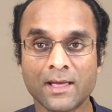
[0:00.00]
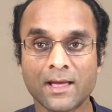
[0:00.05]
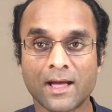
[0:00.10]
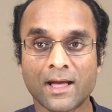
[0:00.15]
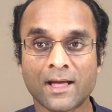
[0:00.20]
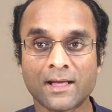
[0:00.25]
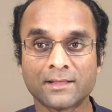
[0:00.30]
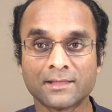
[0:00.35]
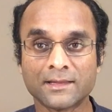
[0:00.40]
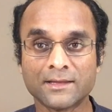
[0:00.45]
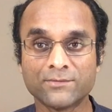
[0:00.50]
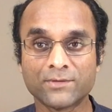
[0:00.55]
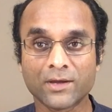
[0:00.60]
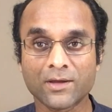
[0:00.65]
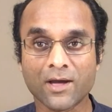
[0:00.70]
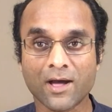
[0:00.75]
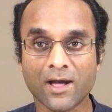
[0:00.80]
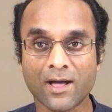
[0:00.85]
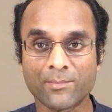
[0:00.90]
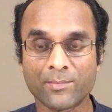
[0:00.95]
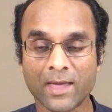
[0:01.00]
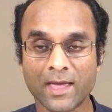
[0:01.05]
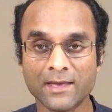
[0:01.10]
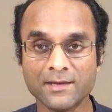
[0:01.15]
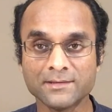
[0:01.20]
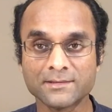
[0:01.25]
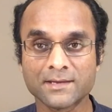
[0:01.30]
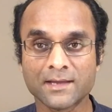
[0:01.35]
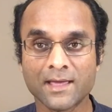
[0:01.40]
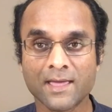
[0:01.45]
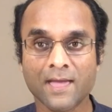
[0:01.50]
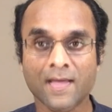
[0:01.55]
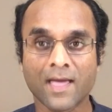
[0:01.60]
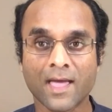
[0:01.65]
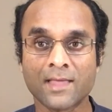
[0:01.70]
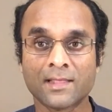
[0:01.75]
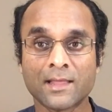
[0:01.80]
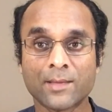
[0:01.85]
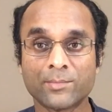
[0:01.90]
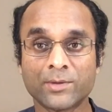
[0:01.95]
Uh, leave a comment and let